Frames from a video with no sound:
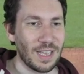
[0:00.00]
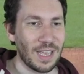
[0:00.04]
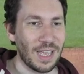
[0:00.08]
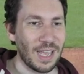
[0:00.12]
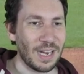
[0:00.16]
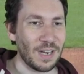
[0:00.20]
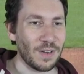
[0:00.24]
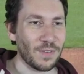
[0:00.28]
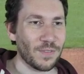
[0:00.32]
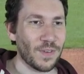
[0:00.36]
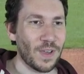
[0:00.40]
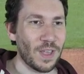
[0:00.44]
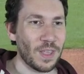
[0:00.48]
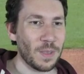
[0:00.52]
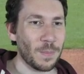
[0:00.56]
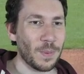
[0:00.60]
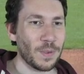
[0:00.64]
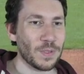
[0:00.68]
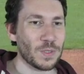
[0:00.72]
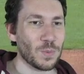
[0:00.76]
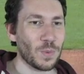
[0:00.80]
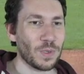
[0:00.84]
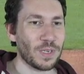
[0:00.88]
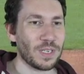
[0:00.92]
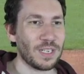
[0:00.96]
And he finally
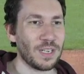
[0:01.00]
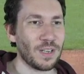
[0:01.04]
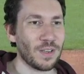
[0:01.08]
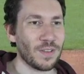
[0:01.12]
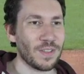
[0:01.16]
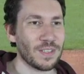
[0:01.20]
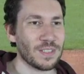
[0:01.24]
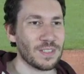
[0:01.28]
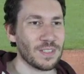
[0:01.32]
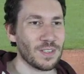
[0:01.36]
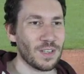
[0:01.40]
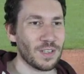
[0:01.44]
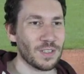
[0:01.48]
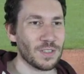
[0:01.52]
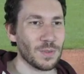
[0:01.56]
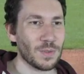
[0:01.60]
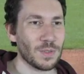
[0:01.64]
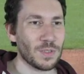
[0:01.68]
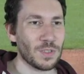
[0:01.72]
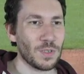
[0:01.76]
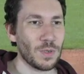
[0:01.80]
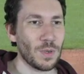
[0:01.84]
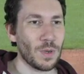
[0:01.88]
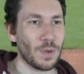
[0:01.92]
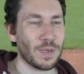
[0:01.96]
puts one here, and this is also a
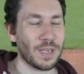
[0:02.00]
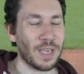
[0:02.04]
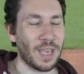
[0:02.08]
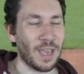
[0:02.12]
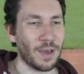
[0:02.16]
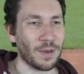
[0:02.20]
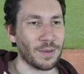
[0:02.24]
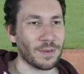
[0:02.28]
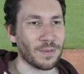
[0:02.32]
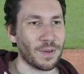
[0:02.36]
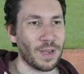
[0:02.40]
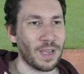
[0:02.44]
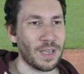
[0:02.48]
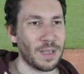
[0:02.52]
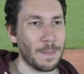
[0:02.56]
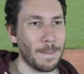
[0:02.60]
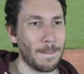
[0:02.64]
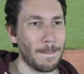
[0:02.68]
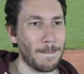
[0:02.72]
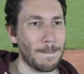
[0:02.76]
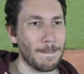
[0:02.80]
2-0 count, right?